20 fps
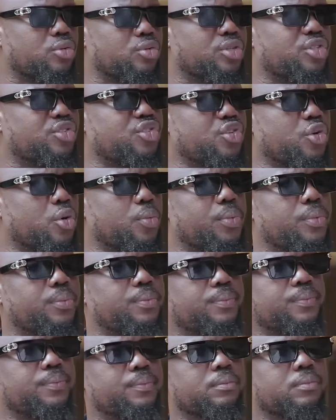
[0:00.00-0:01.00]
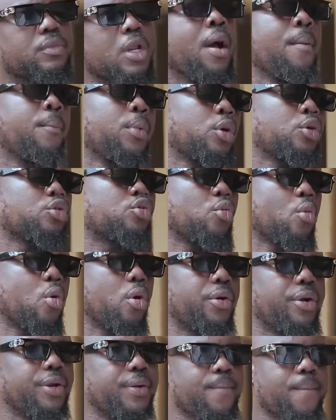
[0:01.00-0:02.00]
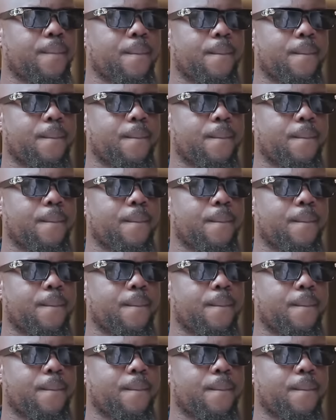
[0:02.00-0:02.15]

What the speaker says: to do this job. But not to worry.